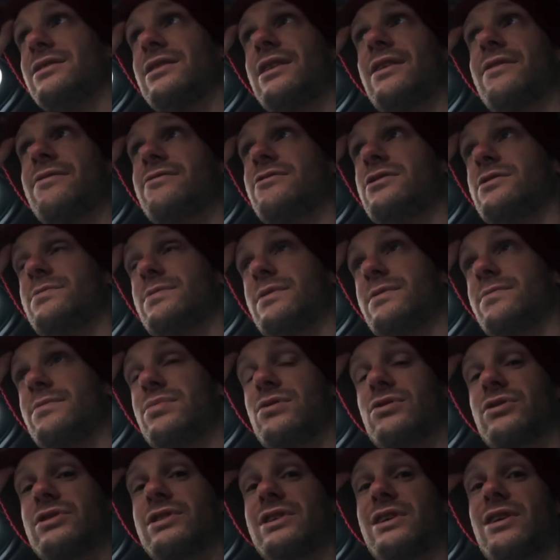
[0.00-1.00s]
after it's been
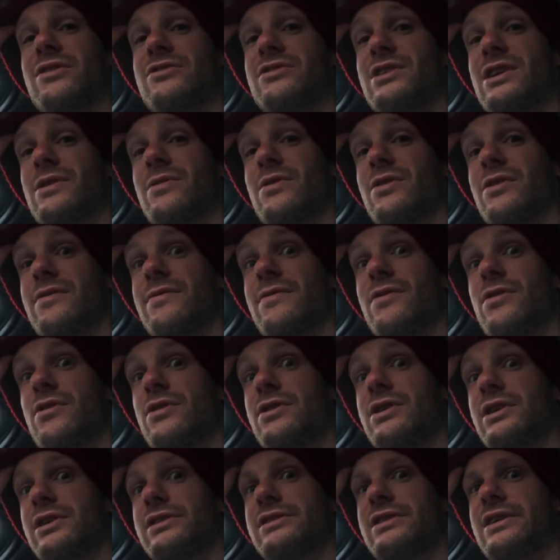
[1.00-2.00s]
plugged in. I'll say what the
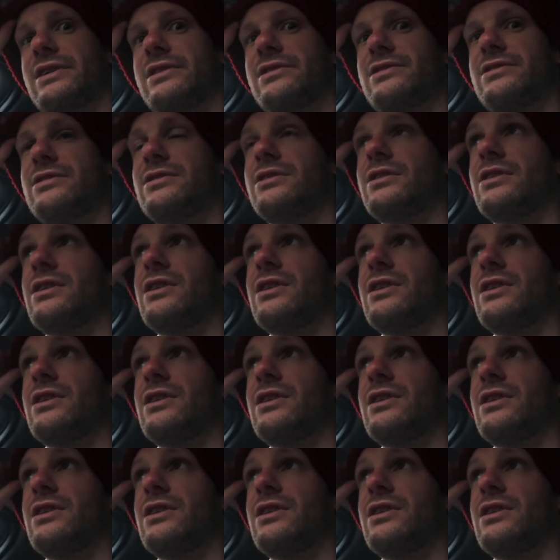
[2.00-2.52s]
verdict is.